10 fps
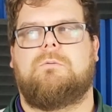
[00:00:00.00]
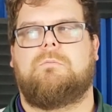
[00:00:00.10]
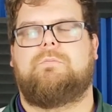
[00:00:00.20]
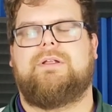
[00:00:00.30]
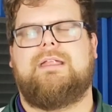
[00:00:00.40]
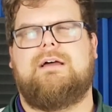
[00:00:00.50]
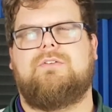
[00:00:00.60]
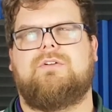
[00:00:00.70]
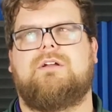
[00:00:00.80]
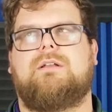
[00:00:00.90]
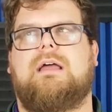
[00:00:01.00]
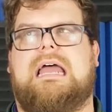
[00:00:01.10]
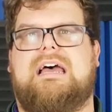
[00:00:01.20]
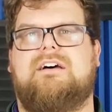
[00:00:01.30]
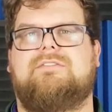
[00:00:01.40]
But now they're going to
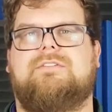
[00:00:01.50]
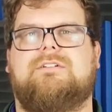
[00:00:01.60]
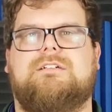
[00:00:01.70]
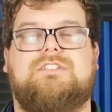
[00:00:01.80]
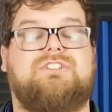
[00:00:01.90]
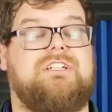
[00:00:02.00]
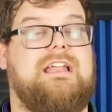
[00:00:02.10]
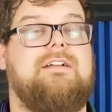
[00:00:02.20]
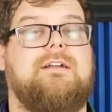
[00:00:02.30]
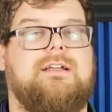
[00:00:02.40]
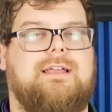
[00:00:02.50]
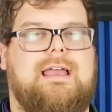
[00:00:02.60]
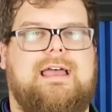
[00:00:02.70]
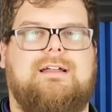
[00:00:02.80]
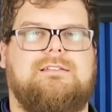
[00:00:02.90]
have generic
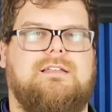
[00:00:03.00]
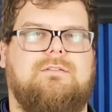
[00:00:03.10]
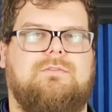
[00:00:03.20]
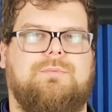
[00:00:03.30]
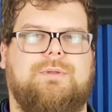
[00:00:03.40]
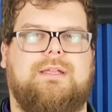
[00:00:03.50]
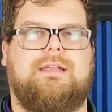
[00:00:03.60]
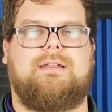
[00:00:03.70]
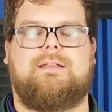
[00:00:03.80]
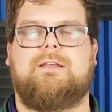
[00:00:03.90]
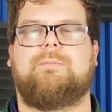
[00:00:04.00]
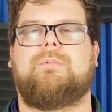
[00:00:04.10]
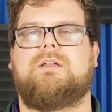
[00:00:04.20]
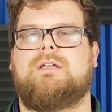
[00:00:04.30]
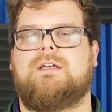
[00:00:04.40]
ads that will be hitting them.
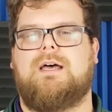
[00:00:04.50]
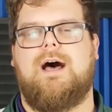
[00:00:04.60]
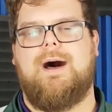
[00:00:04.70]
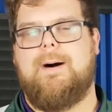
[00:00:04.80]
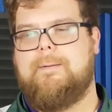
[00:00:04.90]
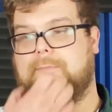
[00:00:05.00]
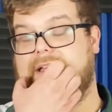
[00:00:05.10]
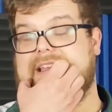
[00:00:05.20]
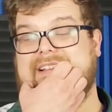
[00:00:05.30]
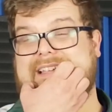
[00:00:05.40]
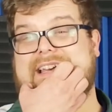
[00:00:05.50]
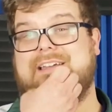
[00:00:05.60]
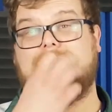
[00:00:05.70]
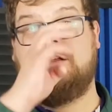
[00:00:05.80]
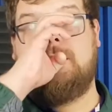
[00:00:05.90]
Like he
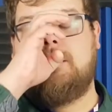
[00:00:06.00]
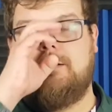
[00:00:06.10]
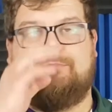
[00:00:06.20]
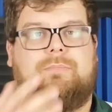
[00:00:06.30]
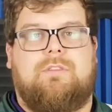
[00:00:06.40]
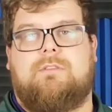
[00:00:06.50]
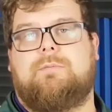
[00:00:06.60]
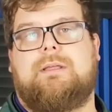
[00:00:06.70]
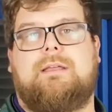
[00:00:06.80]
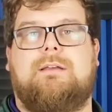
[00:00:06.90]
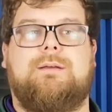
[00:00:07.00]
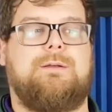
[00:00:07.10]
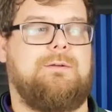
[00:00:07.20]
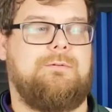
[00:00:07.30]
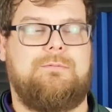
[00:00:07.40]
said,
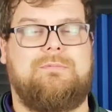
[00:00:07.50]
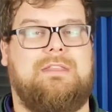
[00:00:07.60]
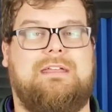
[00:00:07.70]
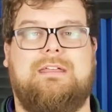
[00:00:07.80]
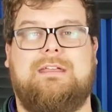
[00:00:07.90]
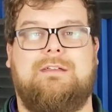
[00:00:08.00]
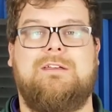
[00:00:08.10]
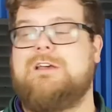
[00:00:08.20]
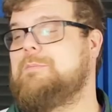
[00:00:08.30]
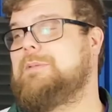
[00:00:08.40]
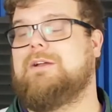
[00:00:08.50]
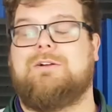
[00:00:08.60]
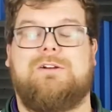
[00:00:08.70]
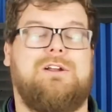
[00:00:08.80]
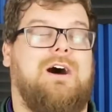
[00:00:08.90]
they could get
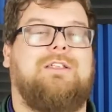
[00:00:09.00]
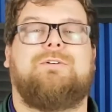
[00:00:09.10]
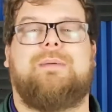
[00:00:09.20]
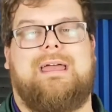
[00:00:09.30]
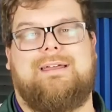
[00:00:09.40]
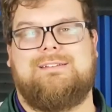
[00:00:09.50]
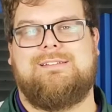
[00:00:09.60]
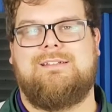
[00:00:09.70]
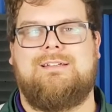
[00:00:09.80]
beer condom ads.